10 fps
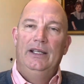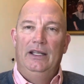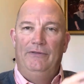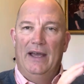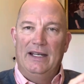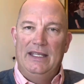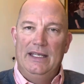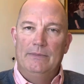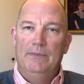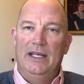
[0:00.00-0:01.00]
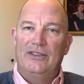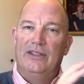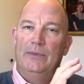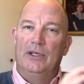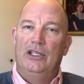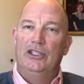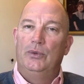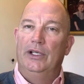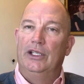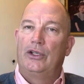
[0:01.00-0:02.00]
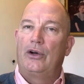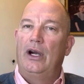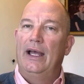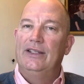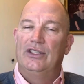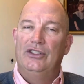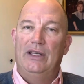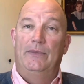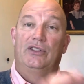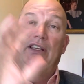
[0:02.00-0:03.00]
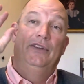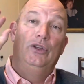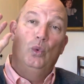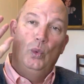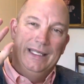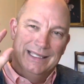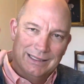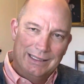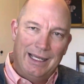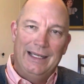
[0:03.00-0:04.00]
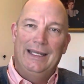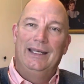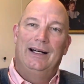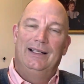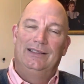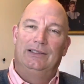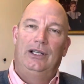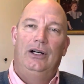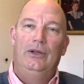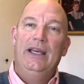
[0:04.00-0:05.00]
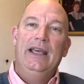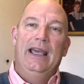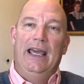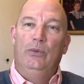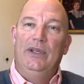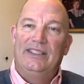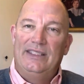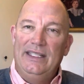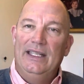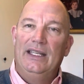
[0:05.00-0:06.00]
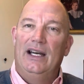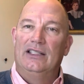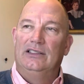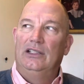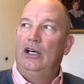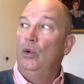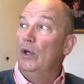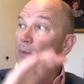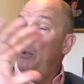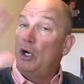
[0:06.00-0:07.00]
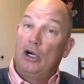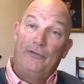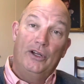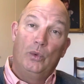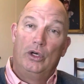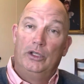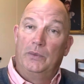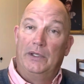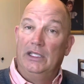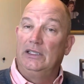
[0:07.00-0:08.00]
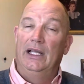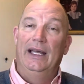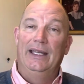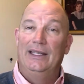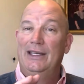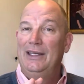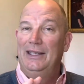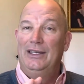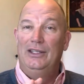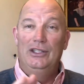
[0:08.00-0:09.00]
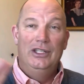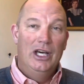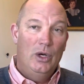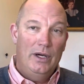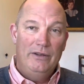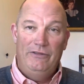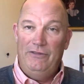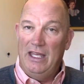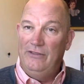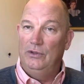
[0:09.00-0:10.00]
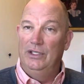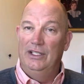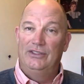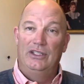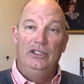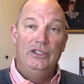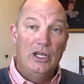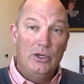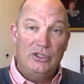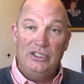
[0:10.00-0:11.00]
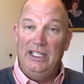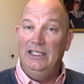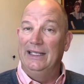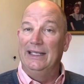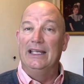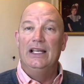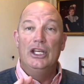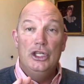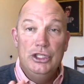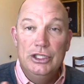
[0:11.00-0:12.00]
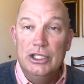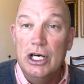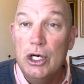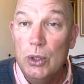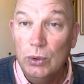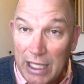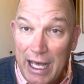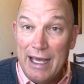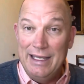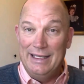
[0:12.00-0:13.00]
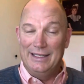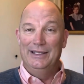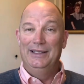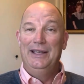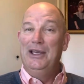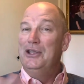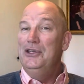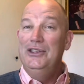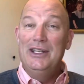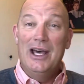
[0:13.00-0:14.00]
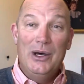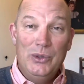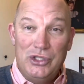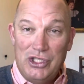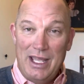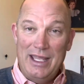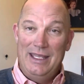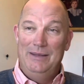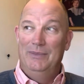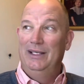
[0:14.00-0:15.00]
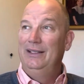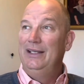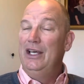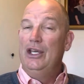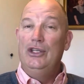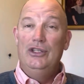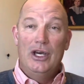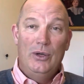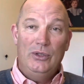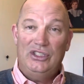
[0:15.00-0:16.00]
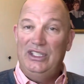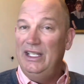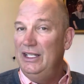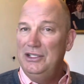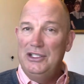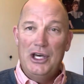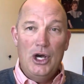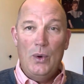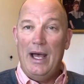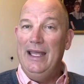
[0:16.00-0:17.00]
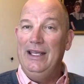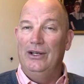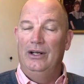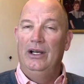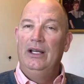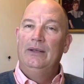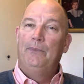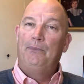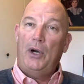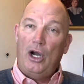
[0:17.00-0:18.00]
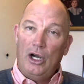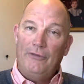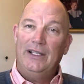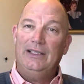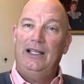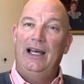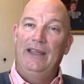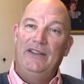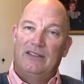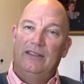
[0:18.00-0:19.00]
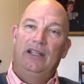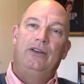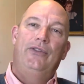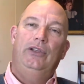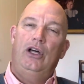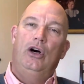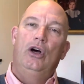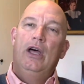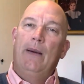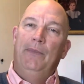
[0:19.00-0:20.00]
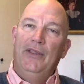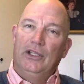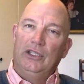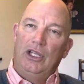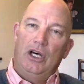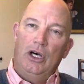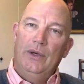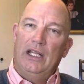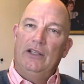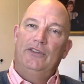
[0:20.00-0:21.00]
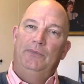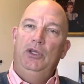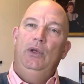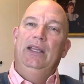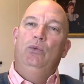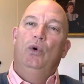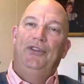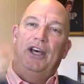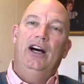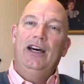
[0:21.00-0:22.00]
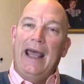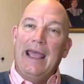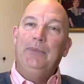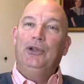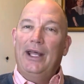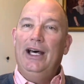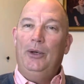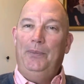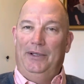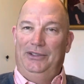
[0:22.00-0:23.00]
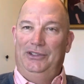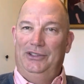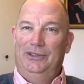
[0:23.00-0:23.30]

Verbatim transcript: In fact, he admits that because we're in Christ in chapter 7, we delight in God's law and we see in God's law what a perfect world would look like. No unfaithfulness, no stealing, no lying, no shame, no sin, no anger, perfect life. It's there in the law. But the law, in all its beauty, was unable to help us.